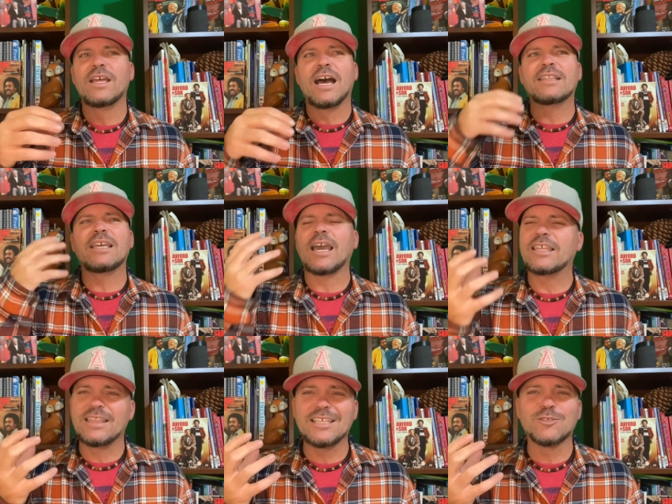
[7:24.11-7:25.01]
I think I
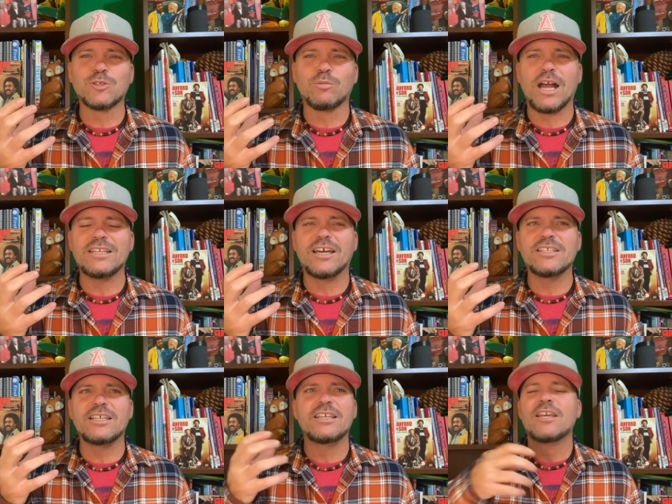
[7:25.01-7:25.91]
think there's a rotten
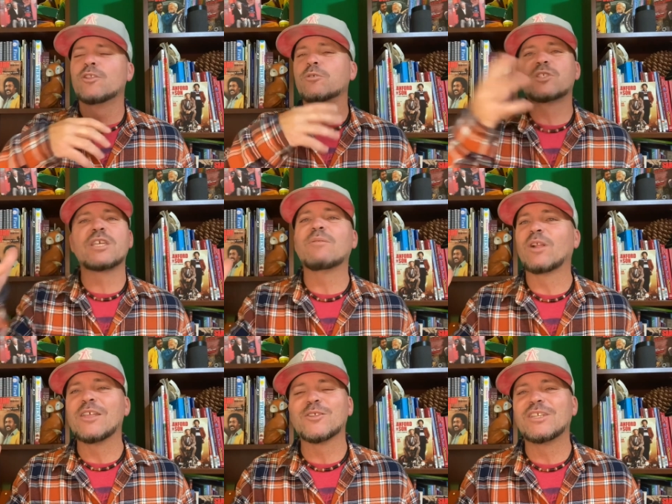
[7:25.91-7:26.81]
onion. There were
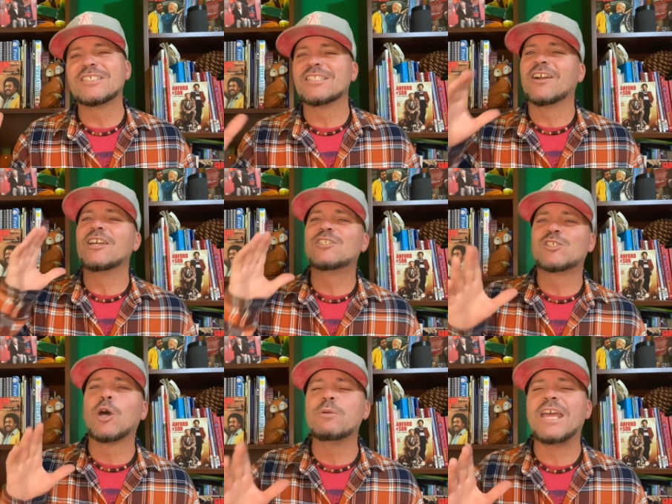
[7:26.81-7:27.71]
several other things in there. It's
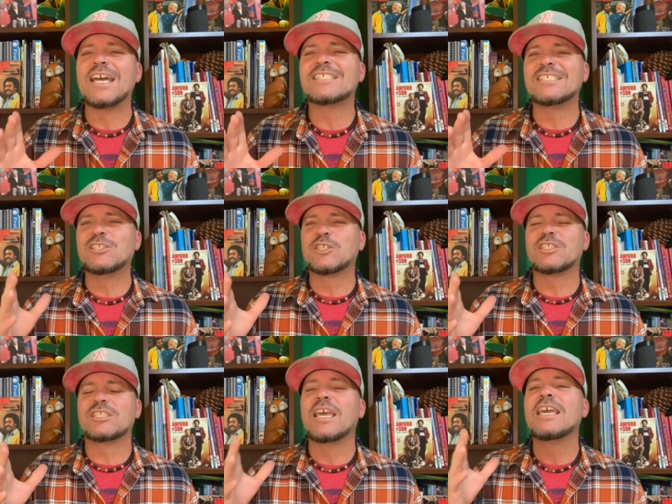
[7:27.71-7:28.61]
so nasty
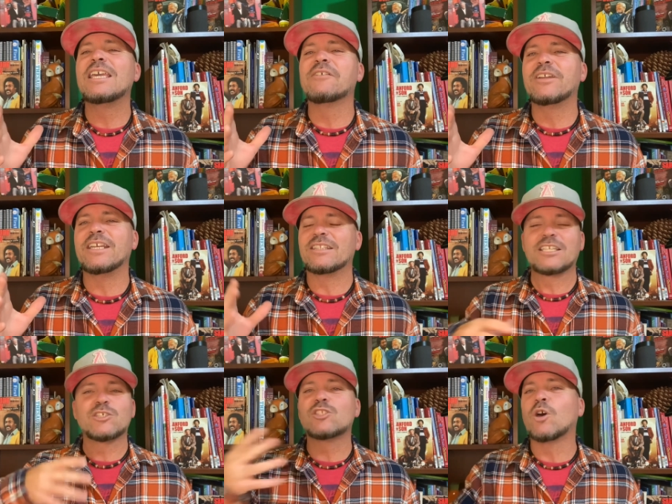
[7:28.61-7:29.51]
just hearing it
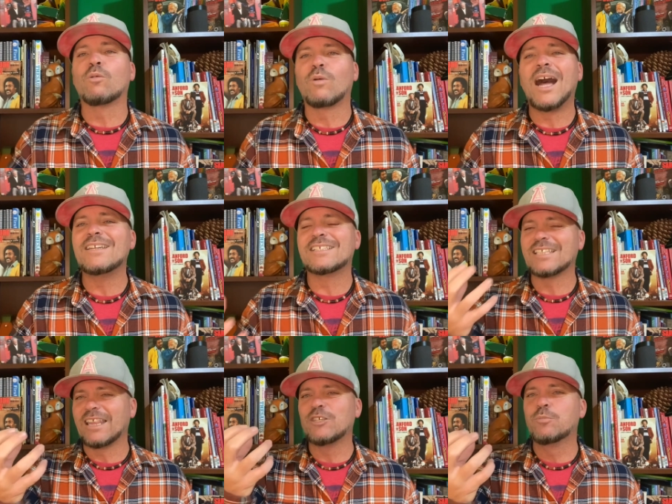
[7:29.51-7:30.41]
because it's all rotten. It's
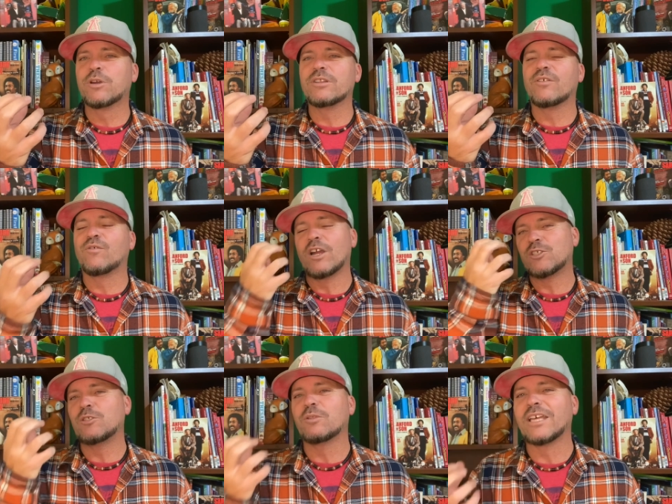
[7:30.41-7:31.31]
not like you put it in there
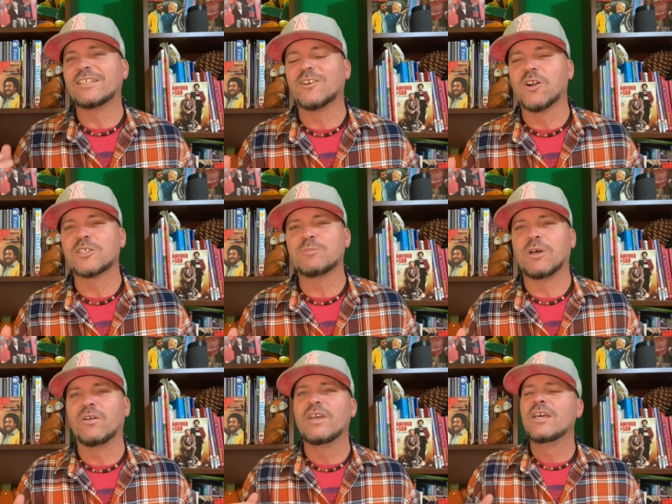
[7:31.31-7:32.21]
fresh and you like the garlic
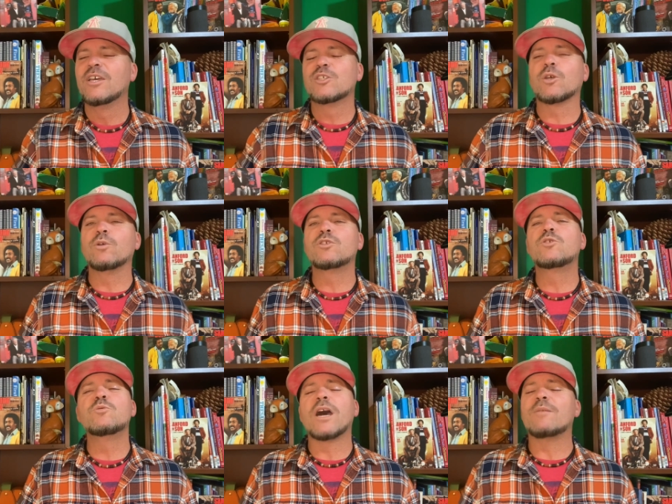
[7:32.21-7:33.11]
smell. So
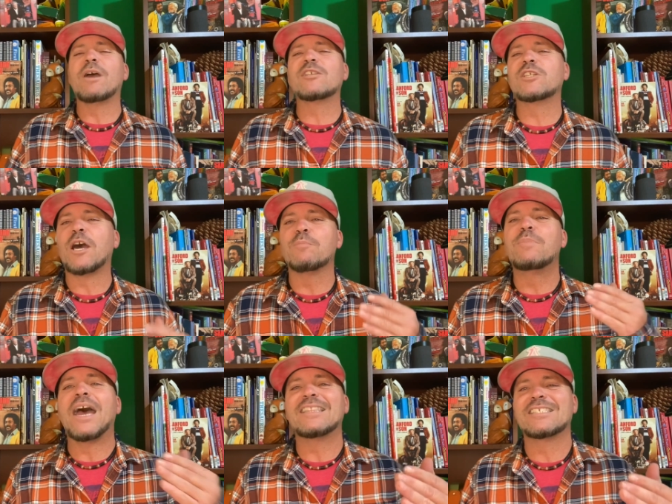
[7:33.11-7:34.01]
you got to imagine how
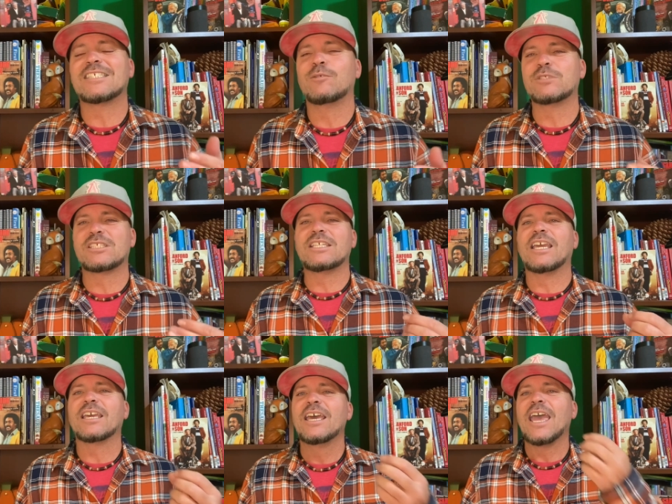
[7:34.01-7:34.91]
bad this thing would stink.